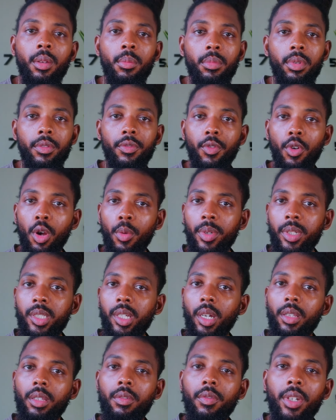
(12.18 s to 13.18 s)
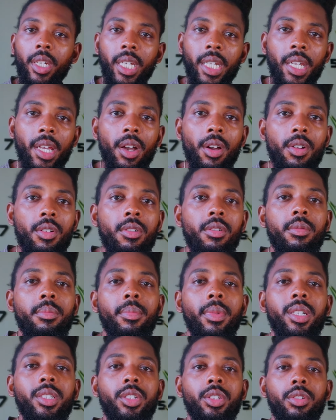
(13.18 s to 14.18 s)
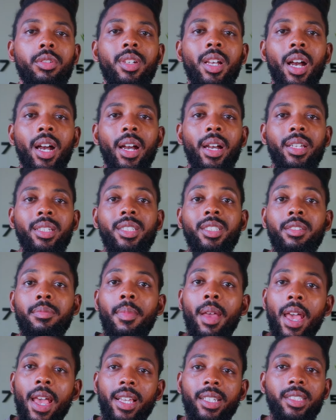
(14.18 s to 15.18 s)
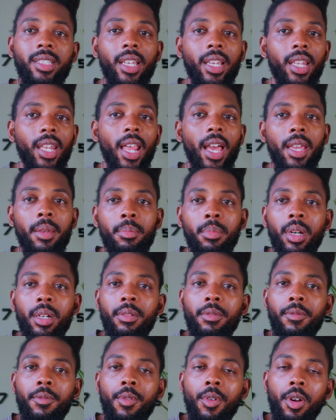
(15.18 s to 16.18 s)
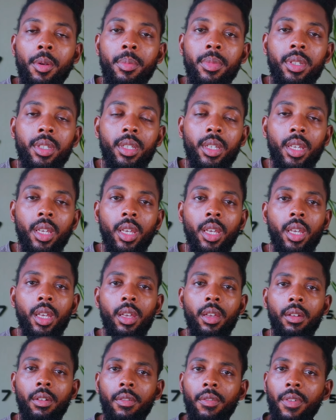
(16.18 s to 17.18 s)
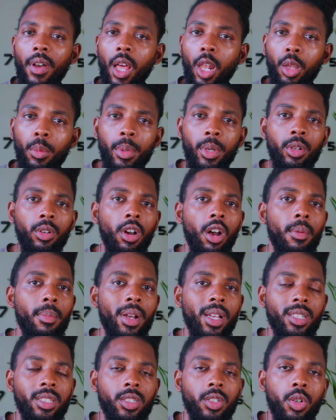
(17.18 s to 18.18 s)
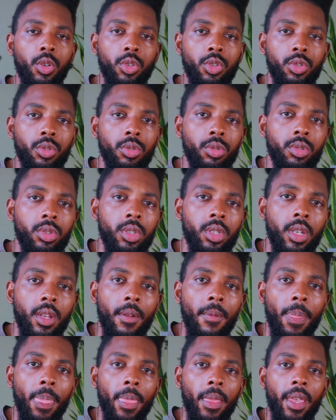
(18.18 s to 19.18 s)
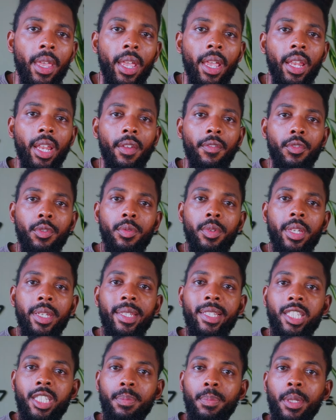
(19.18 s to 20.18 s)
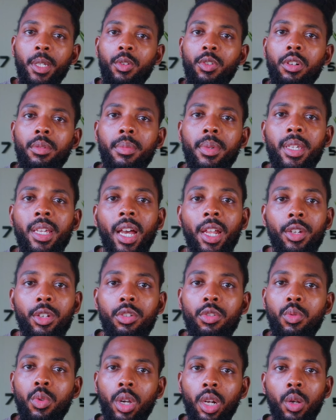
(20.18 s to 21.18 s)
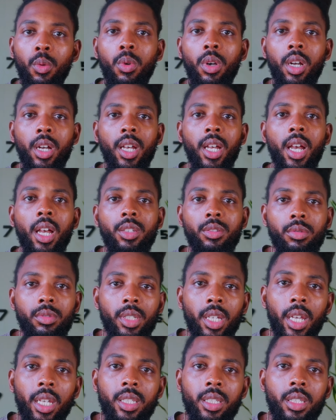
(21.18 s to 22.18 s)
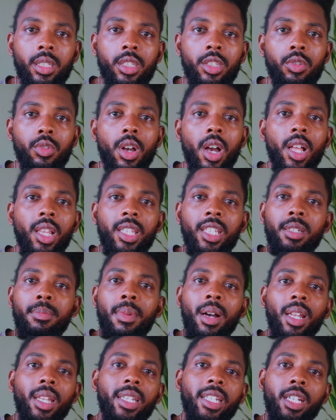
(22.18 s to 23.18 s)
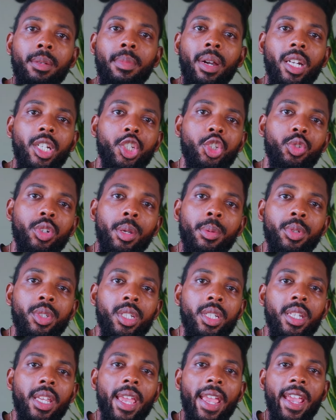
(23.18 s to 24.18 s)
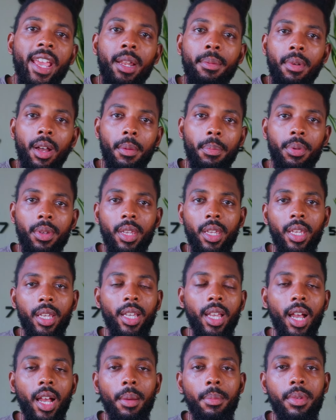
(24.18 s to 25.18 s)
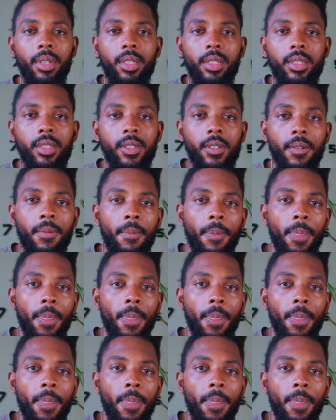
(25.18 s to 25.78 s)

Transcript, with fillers: Before we start the video, make sure you guys smash that like button for me. Follow me on all my socials. And if you need to speak with me, I do one-on-one consultations, so I'll leave my link in my description and in my pinned comments.